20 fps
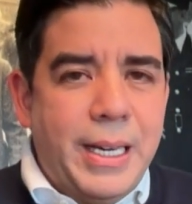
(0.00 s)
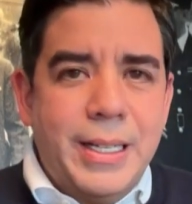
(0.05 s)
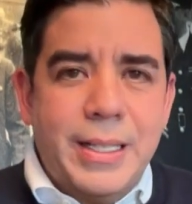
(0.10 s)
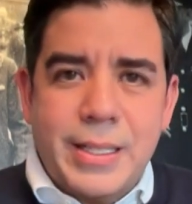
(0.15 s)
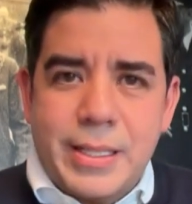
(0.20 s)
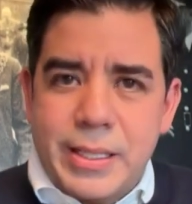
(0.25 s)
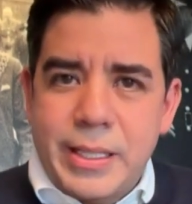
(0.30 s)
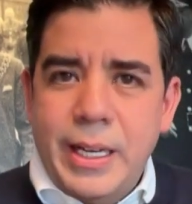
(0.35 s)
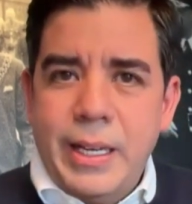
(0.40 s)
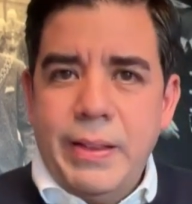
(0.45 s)
to
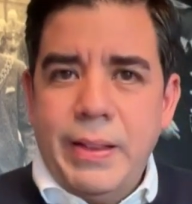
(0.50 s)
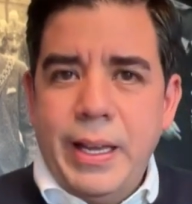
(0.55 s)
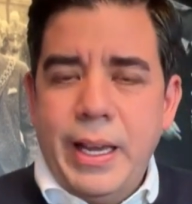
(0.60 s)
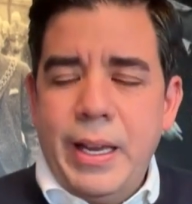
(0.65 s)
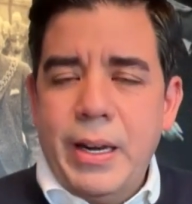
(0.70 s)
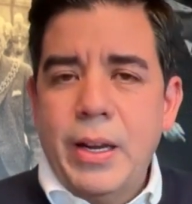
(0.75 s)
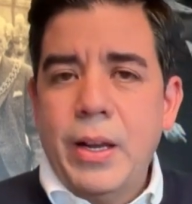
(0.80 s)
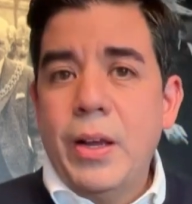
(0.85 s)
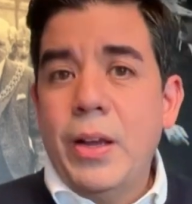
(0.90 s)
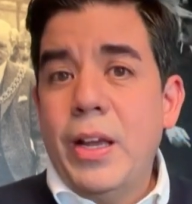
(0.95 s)
say
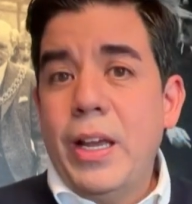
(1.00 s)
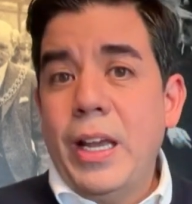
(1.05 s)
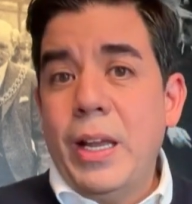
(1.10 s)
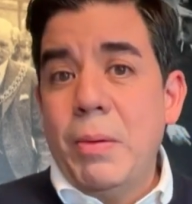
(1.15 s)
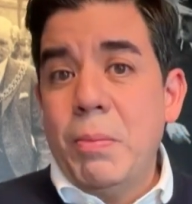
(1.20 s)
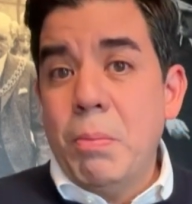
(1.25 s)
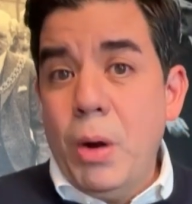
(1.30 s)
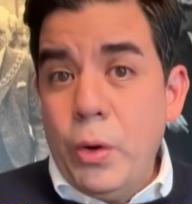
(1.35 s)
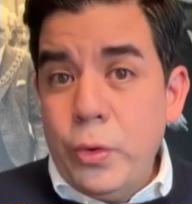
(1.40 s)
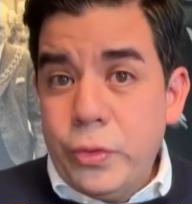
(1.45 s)
that? In
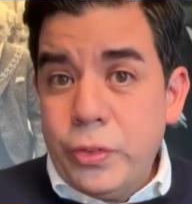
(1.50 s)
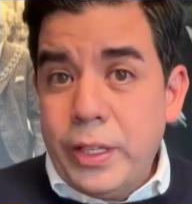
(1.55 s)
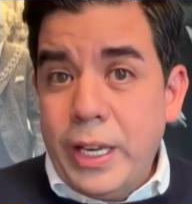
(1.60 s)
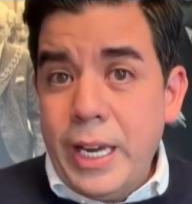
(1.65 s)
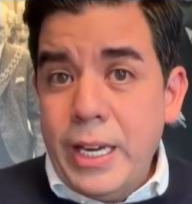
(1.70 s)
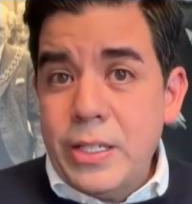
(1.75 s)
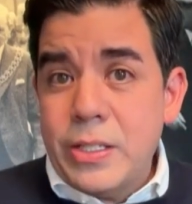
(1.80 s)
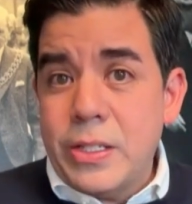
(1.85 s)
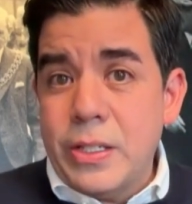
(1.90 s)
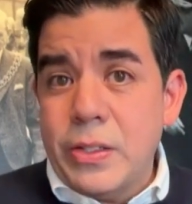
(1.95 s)
most
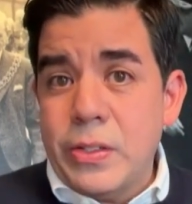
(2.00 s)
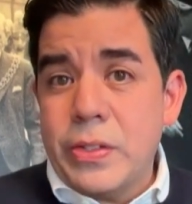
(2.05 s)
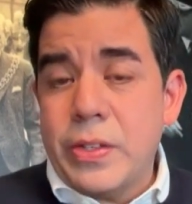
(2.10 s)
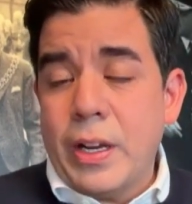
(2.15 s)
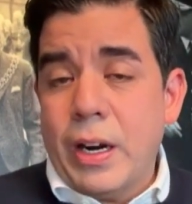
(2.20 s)
cases, the